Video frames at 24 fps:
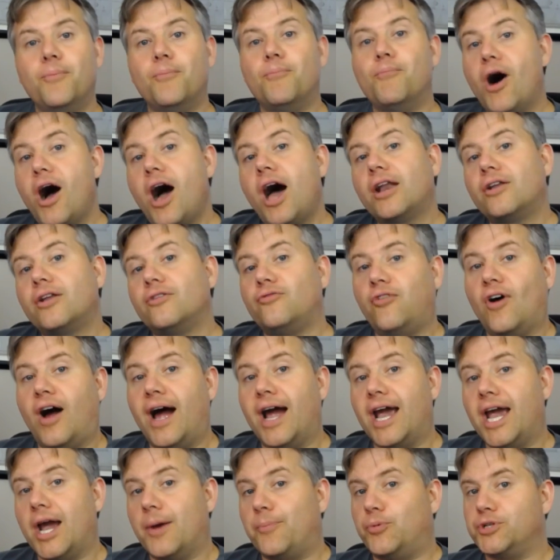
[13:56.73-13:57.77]

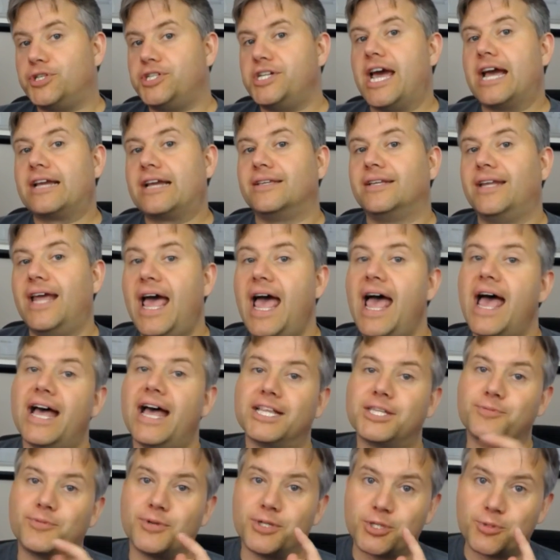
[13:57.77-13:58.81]
modify a projected
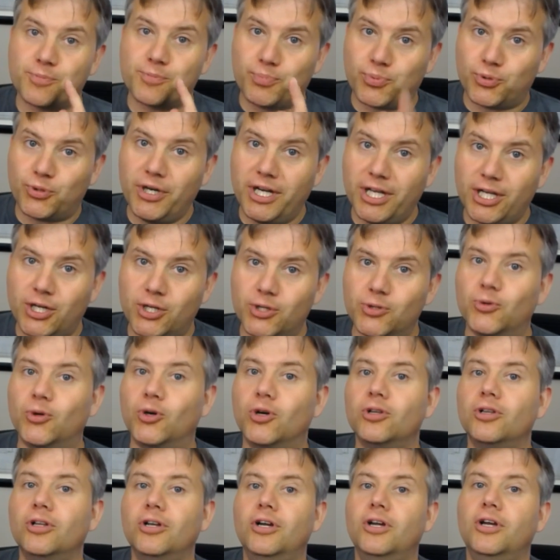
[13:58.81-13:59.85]
edge, which is pretty
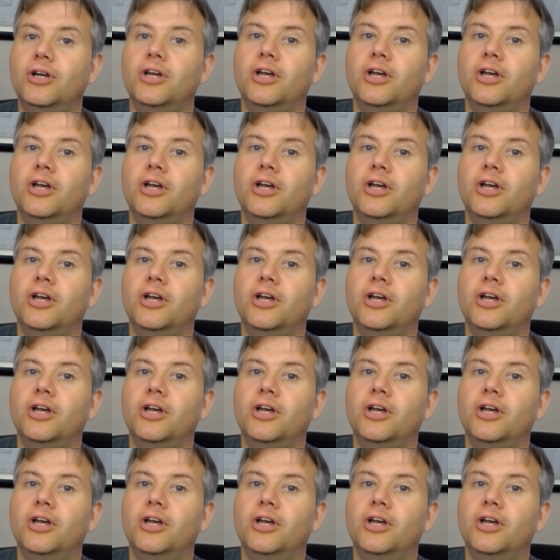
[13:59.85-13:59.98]
cool.